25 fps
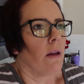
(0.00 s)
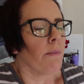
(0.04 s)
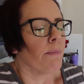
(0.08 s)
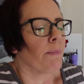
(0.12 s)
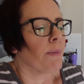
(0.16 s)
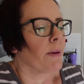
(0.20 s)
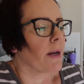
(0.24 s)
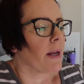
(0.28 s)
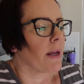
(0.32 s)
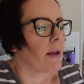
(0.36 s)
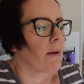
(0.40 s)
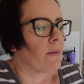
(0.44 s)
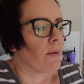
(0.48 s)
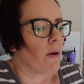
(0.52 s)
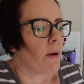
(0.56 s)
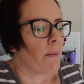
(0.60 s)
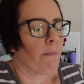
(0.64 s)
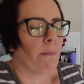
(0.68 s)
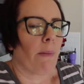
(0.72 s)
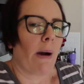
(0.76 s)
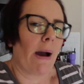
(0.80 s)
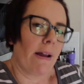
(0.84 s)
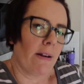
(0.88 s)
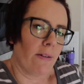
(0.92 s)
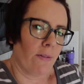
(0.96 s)
But I am
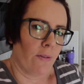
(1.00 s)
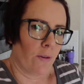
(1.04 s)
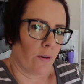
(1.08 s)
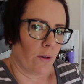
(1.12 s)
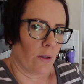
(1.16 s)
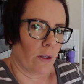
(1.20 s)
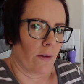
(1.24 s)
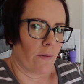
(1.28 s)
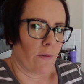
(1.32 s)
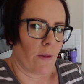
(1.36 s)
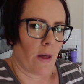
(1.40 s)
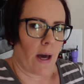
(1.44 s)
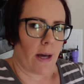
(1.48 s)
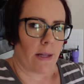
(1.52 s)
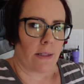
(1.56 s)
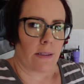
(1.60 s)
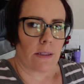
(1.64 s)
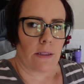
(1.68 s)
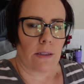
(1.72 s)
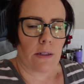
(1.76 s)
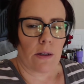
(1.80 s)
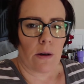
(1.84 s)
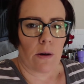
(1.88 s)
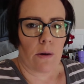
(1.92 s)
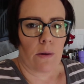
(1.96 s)
mindful of that.
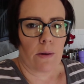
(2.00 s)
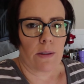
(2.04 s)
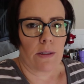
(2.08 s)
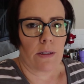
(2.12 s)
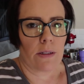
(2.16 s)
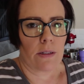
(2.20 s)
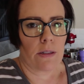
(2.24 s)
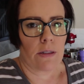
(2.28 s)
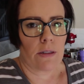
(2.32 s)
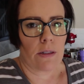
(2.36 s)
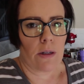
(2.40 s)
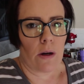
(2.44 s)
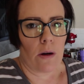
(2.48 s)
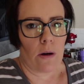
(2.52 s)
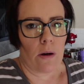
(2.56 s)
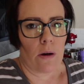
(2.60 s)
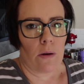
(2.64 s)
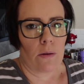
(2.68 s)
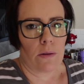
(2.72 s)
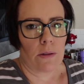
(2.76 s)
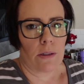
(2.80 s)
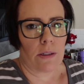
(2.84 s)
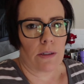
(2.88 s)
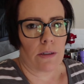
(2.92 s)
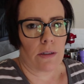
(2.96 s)
So it's
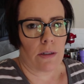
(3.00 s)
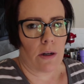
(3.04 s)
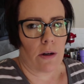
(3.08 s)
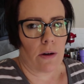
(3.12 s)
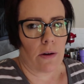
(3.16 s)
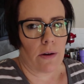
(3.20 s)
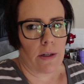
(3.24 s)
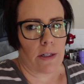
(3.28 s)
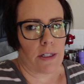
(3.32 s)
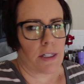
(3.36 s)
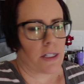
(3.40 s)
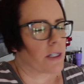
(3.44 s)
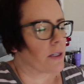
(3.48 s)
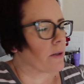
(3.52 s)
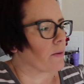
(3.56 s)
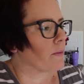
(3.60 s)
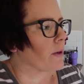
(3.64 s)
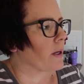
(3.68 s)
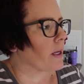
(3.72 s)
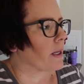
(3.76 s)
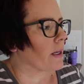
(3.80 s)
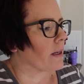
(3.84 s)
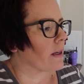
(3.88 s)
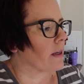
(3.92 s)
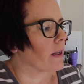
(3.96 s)
so discouraging
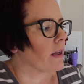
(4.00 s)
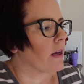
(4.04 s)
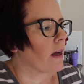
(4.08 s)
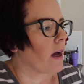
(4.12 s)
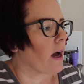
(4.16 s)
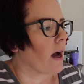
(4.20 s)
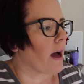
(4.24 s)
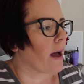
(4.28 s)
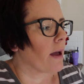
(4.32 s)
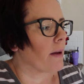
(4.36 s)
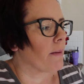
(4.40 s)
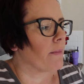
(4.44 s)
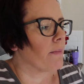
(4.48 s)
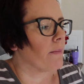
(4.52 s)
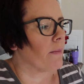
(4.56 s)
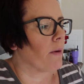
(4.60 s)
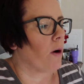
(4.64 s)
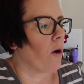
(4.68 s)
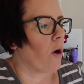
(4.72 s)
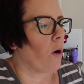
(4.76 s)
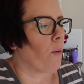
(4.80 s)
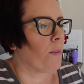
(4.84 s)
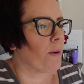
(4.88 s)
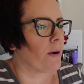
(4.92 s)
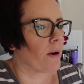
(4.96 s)
when I
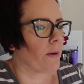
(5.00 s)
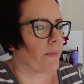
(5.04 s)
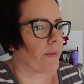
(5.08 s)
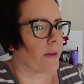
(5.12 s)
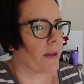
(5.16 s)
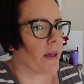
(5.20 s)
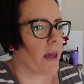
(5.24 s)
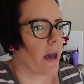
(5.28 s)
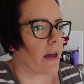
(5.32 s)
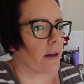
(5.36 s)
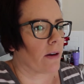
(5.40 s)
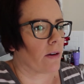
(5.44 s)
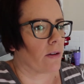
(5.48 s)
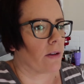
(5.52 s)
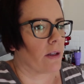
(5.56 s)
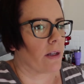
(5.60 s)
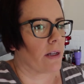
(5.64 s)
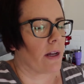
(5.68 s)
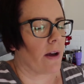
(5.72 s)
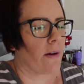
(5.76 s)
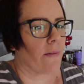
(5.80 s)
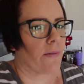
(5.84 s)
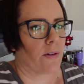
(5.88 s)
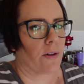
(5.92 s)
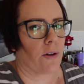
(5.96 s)
open up the canner lid
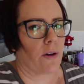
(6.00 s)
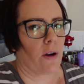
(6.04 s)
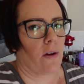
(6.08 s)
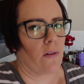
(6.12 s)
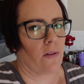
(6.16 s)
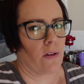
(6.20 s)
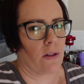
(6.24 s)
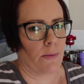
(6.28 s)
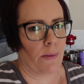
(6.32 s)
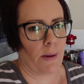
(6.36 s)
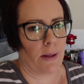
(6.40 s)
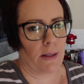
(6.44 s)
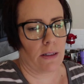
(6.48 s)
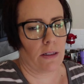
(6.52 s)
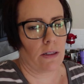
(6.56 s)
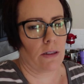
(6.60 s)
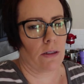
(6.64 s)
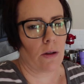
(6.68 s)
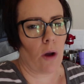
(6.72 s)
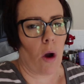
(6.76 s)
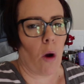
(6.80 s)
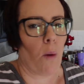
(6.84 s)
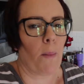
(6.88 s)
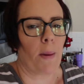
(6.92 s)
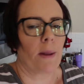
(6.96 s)
after I've spent
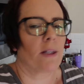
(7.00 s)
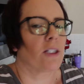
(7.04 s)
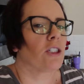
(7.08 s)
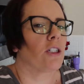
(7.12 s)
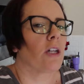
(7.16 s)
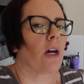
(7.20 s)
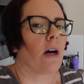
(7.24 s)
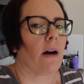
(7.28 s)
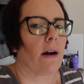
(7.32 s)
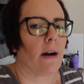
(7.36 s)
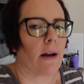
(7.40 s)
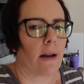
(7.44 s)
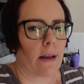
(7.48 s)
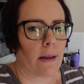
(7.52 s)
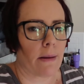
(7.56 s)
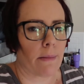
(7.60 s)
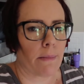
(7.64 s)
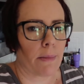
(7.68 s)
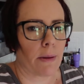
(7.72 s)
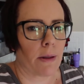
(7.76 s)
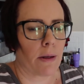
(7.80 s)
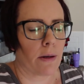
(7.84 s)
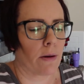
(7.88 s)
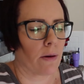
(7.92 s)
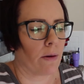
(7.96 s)
so much
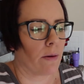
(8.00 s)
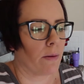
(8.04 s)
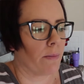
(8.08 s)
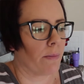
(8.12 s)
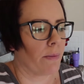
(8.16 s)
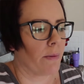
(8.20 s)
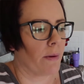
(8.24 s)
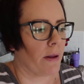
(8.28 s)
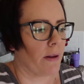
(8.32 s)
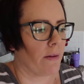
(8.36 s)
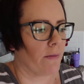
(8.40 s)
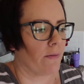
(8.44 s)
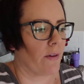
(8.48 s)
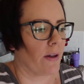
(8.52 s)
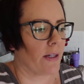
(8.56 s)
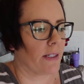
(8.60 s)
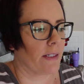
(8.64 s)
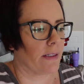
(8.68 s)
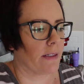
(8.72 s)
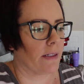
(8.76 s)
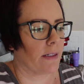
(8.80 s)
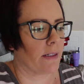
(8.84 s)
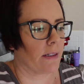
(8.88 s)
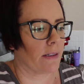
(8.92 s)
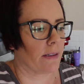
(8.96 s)
time, you know,
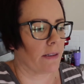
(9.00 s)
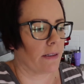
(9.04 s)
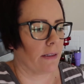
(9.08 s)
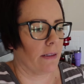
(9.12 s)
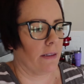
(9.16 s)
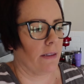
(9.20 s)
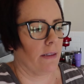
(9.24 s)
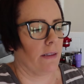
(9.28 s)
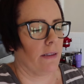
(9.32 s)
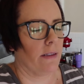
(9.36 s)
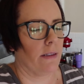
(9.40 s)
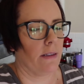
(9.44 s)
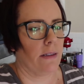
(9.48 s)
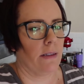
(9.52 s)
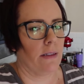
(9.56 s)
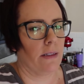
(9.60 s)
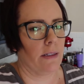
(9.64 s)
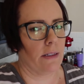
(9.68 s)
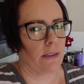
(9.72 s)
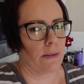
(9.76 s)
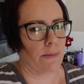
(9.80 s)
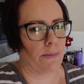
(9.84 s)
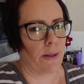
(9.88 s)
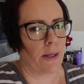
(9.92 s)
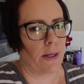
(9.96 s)
invested in
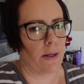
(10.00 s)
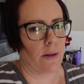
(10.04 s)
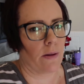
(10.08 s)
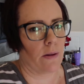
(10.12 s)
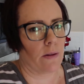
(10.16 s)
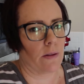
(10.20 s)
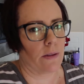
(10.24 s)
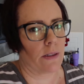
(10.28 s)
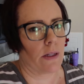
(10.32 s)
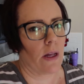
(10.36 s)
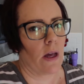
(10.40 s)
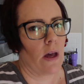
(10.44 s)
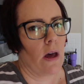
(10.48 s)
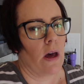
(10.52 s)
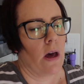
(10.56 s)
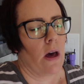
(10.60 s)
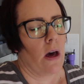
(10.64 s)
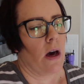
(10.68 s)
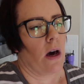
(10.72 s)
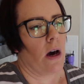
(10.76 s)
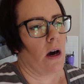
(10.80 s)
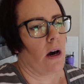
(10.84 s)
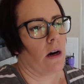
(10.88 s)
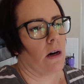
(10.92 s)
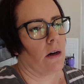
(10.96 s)
these meals,
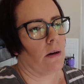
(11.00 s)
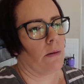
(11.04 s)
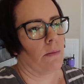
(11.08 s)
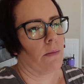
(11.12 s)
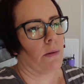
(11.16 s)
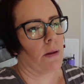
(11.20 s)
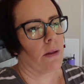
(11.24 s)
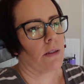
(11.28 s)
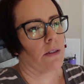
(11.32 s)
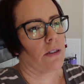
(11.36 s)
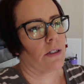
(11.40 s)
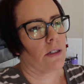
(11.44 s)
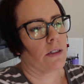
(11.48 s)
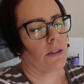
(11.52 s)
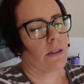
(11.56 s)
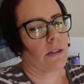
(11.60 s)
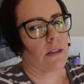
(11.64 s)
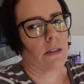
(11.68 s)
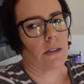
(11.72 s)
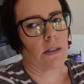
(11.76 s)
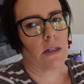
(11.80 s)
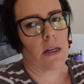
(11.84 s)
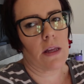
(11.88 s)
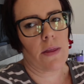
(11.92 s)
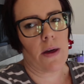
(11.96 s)
just to
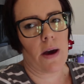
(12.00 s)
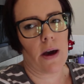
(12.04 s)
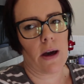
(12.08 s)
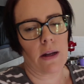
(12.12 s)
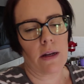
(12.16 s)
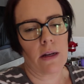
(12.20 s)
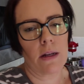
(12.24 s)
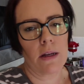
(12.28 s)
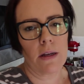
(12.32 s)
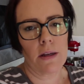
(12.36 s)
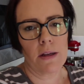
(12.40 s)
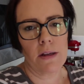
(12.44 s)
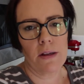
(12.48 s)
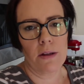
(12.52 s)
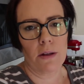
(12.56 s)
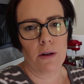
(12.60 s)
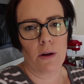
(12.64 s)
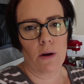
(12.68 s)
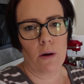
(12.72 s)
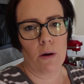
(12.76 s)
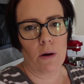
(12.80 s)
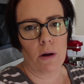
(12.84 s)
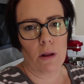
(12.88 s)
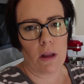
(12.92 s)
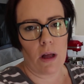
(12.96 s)
see that, you
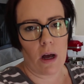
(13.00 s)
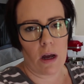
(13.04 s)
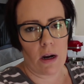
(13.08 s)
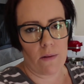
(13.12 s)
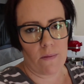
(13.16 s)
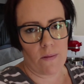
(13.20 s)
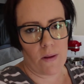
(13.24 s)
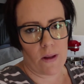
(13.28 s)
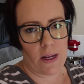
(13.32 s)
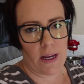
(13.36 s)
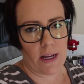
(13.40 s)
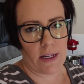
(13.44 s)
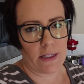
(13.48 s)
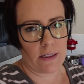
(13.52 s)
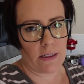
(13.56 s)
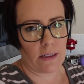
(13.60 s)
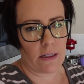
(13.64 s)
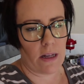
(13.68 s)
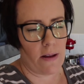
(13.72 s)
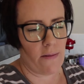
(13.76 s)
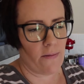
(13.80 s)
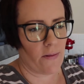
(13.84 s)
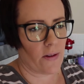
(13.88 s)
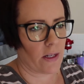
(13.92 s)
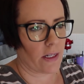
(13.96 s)
know, a lot of it has
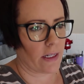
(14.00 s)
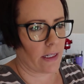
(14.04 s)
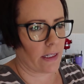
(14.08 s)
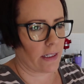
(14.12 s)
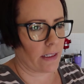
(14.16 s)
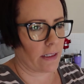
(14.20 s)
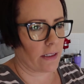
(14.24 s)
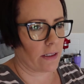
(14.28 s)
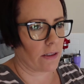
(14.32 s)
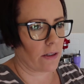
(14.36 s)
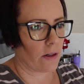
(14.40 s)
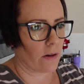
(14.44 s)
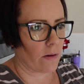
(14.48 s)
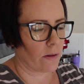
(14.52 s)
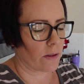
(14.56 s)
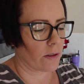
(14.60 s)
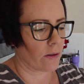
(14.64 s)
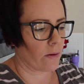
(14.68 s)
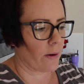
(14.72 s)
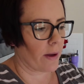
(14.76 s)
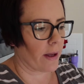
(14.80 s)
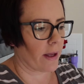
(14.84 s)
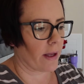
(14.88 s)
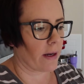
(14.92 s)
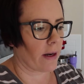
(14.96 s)
siphoned, and it's so
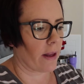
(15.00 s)
annoying.